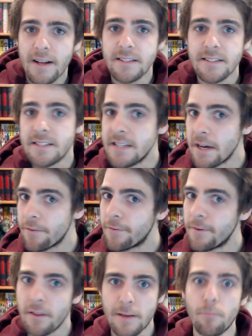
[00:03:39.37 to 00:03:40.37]
It's
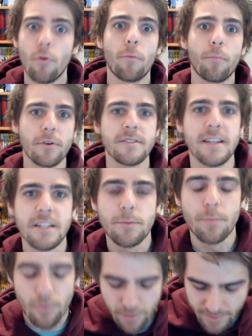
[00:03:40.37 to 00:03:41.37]
definitely more
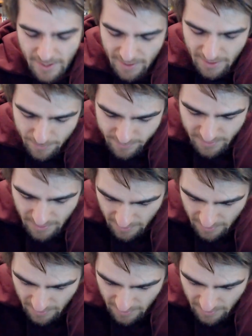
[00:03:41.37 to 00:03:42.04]
presentable than that. And